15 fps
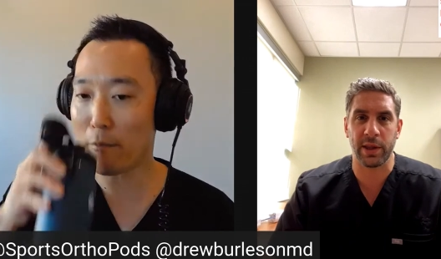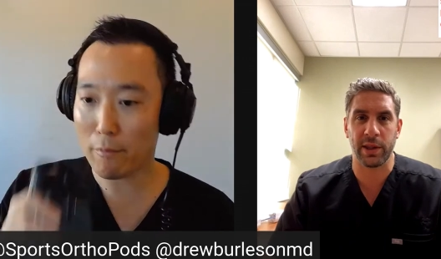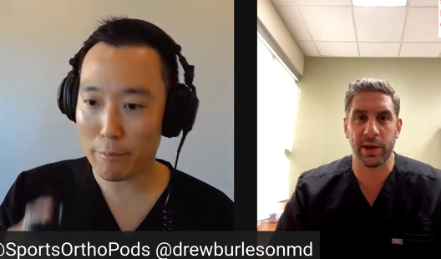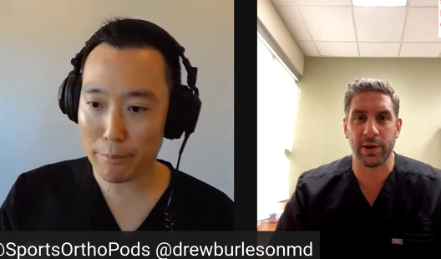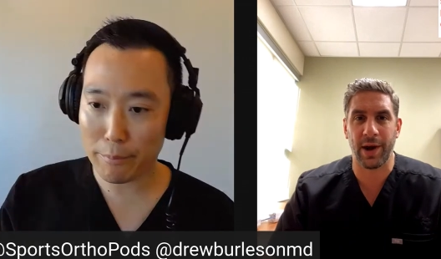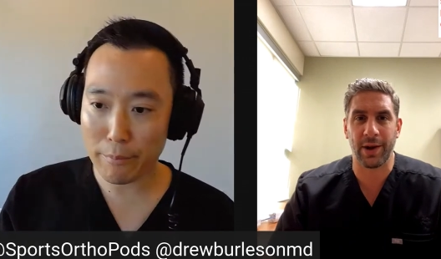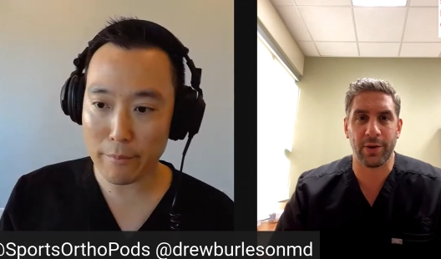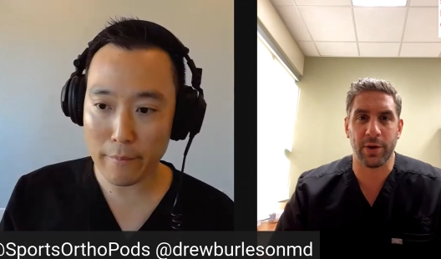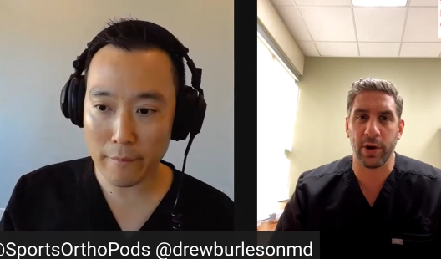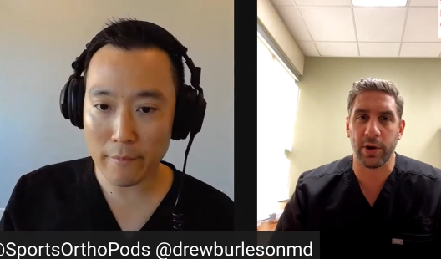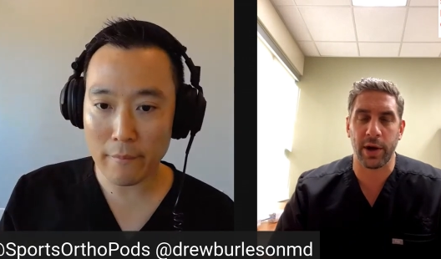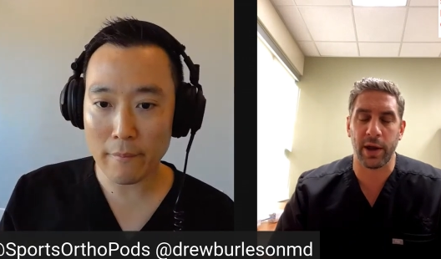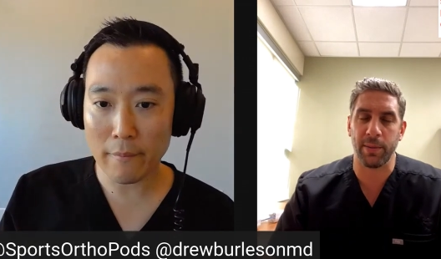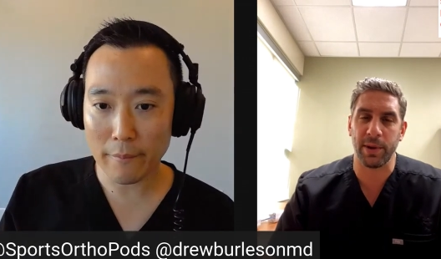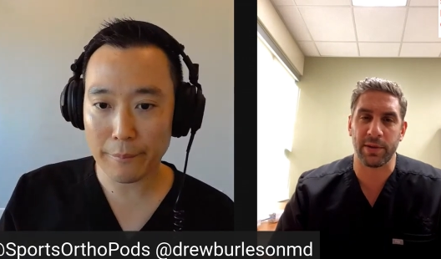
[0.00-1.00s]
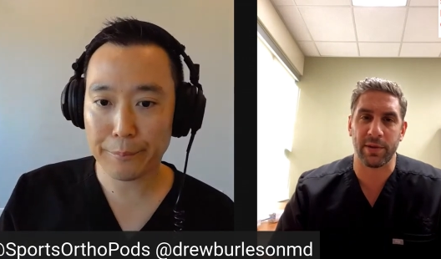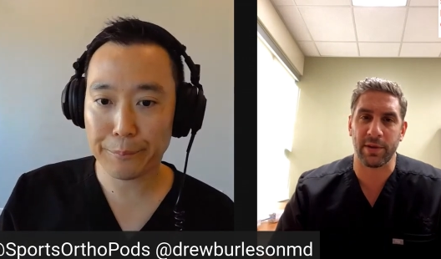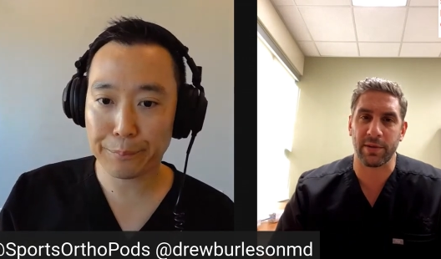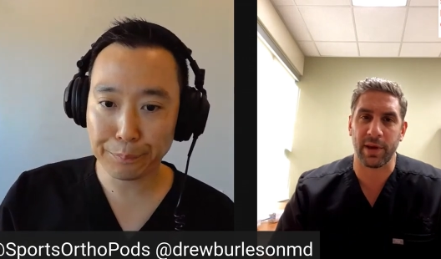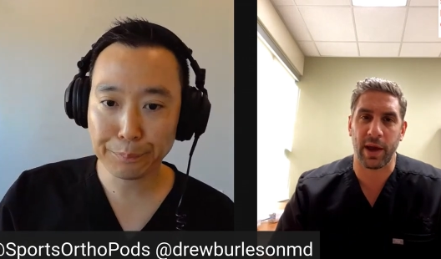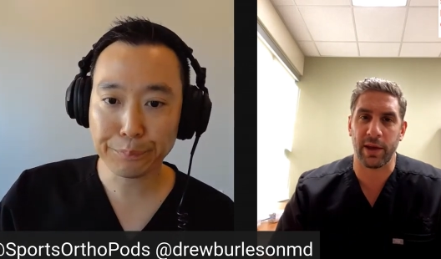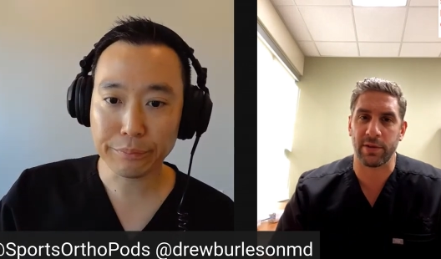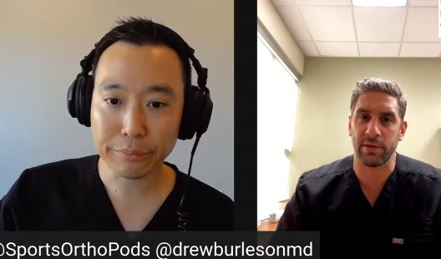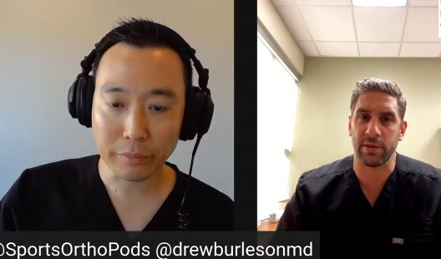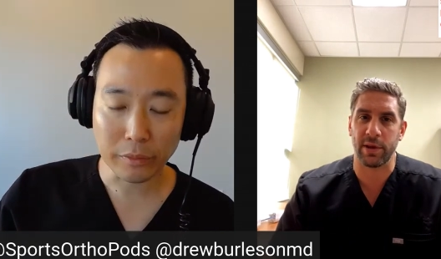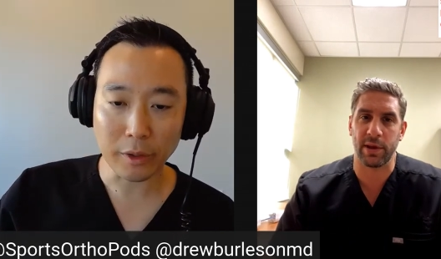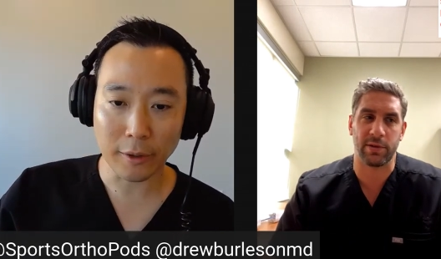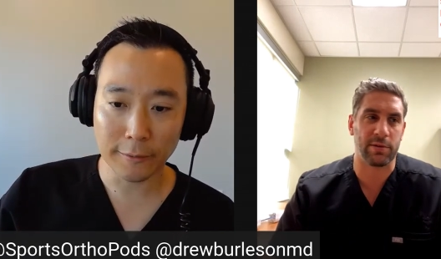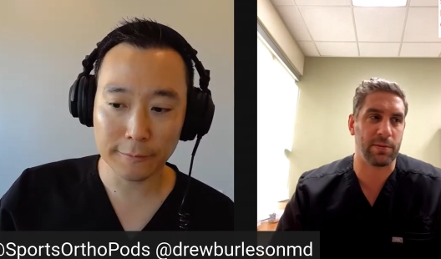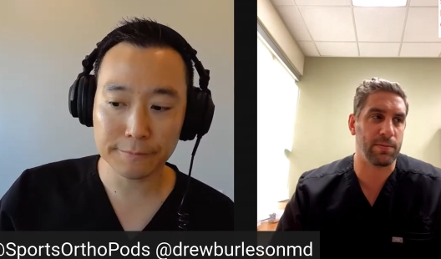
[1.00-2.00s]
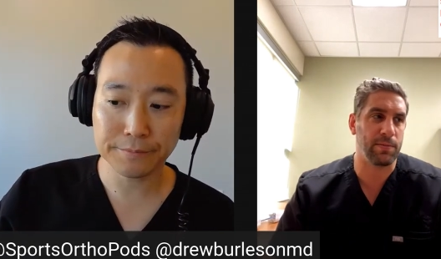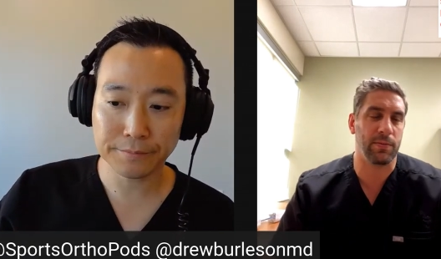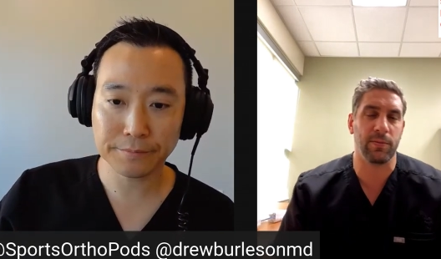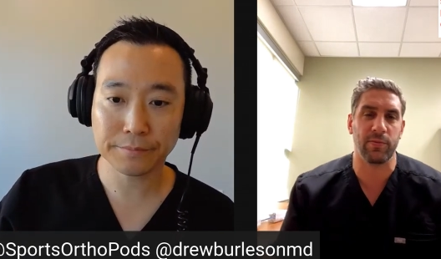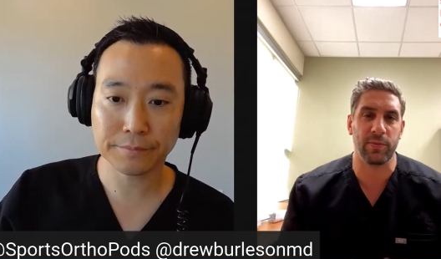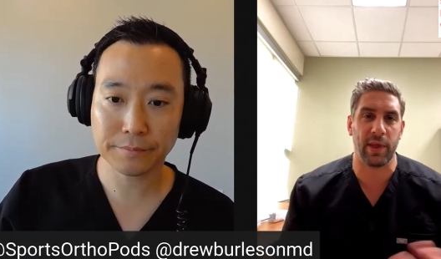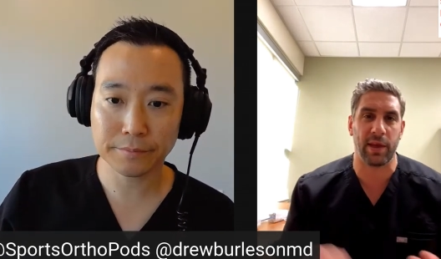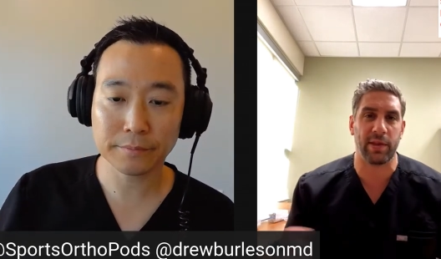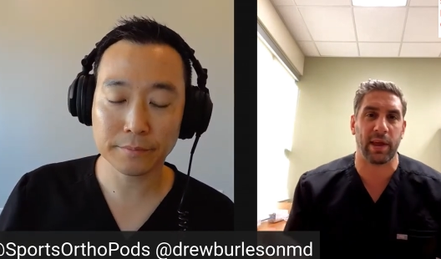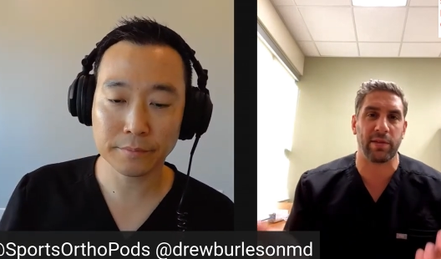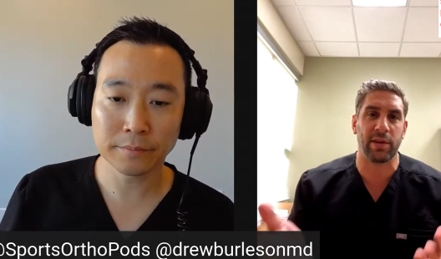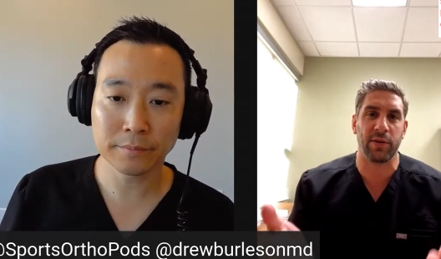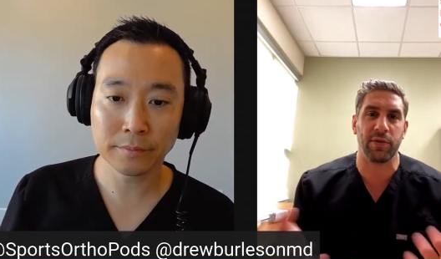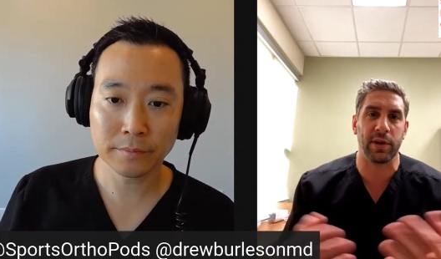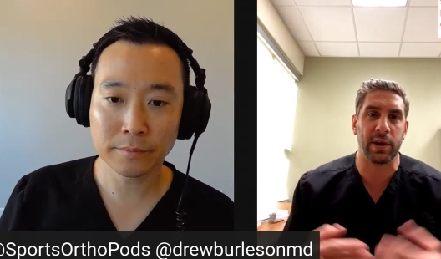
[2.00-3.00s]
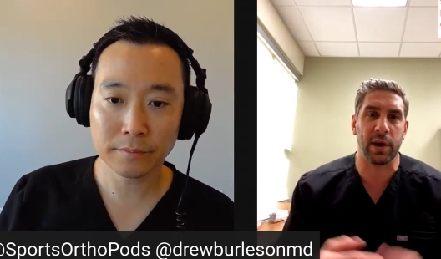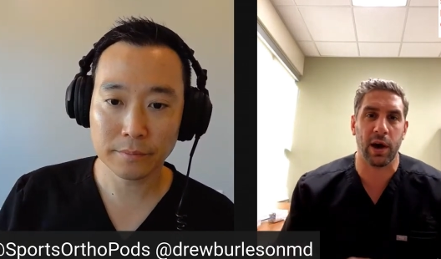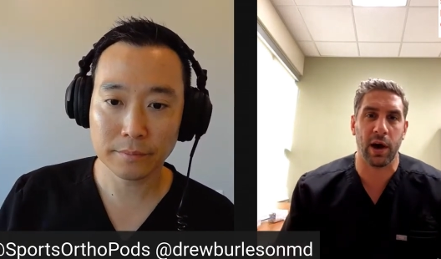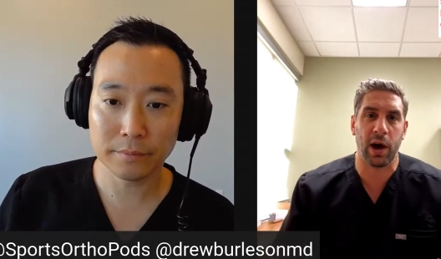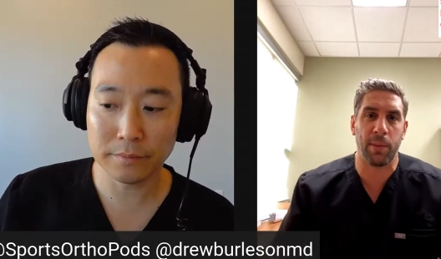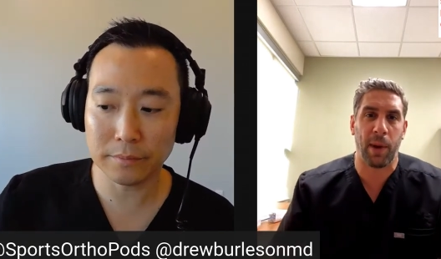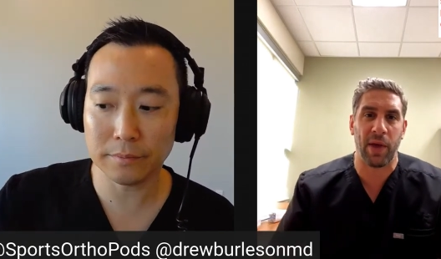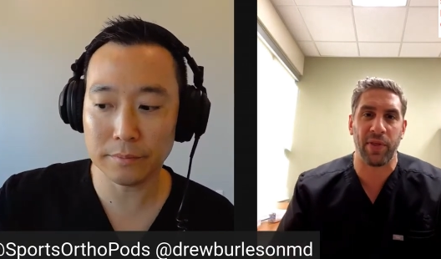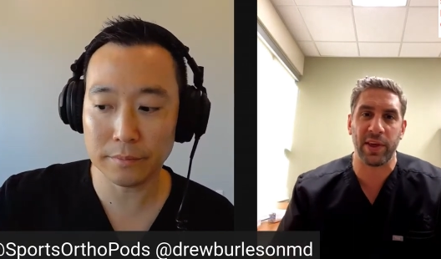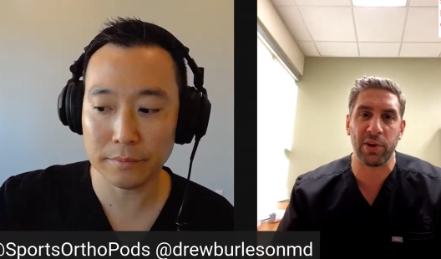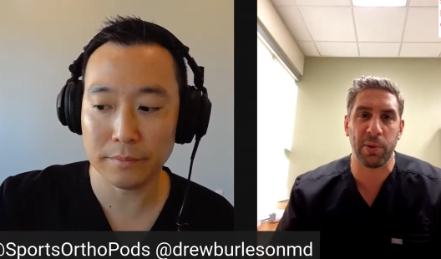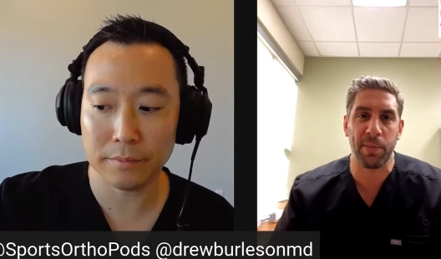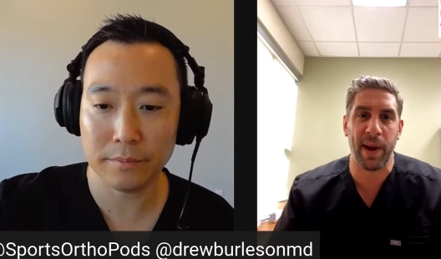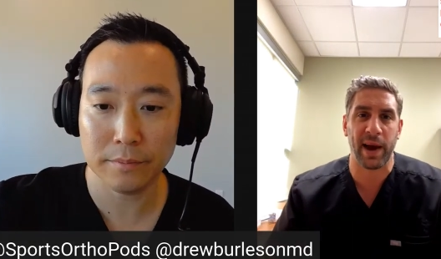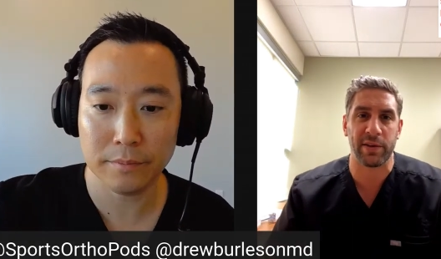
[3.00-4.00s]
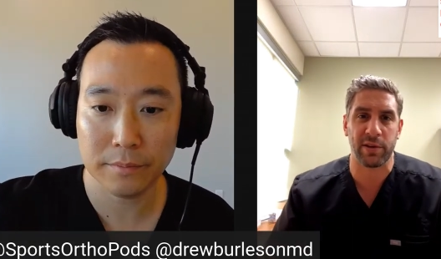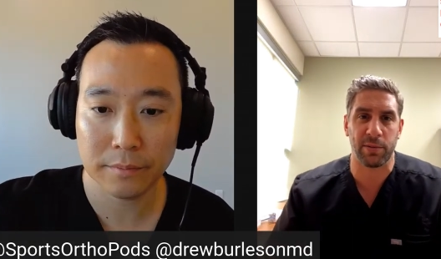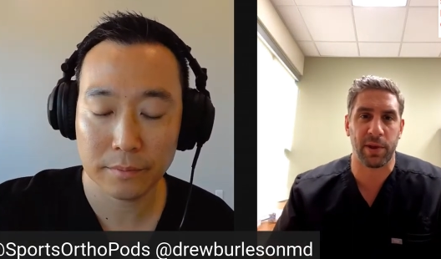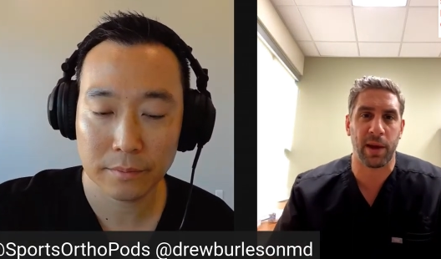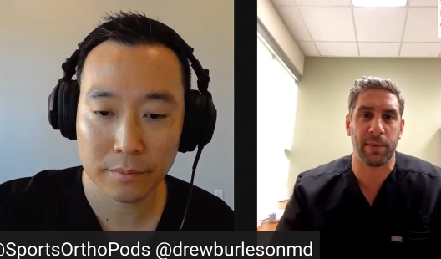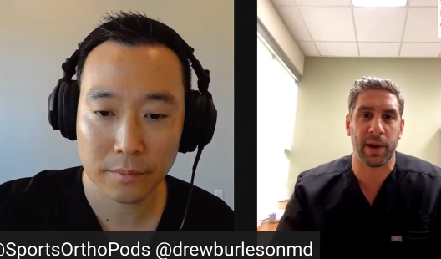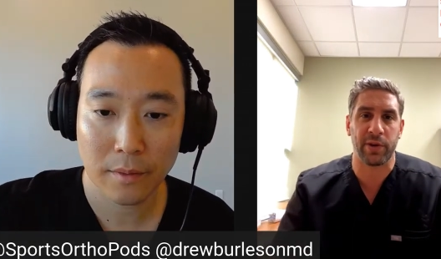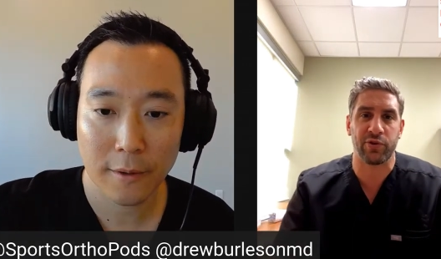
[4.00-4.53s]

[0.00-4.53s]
Speaker 1: of the year? I don't know yet. I mean, it's it's it's it's that that's iffy. Um, I think he'll be back sometime.